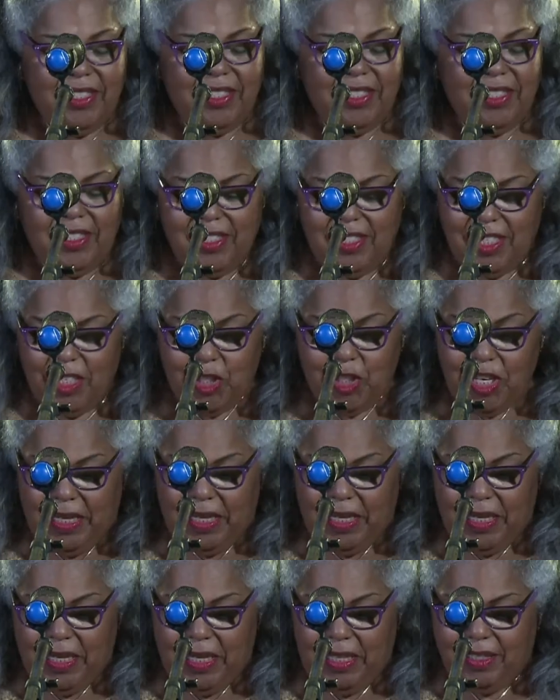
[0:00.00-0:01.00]
Best's
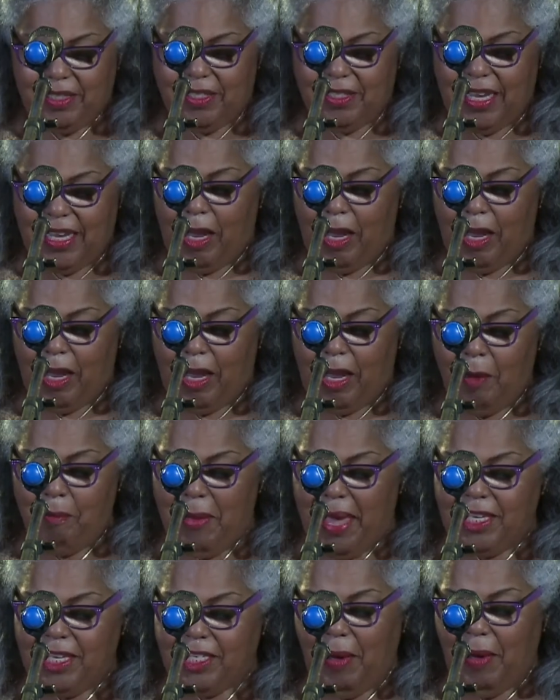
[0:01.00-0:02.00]
achievements and
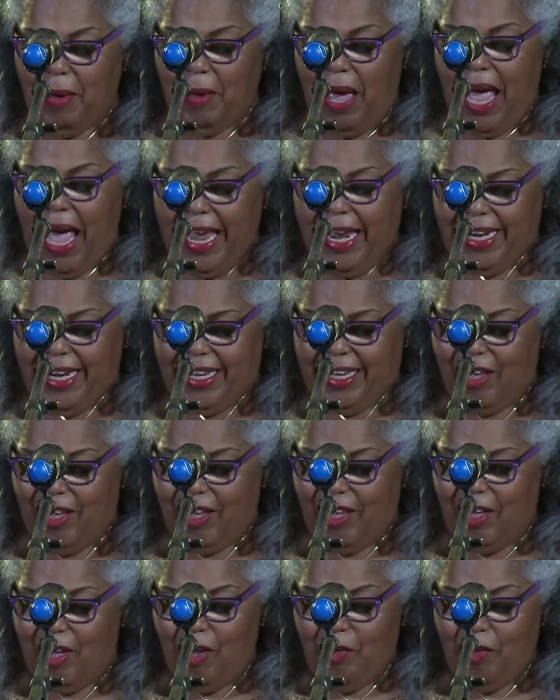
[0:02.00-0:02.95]
recommends him highly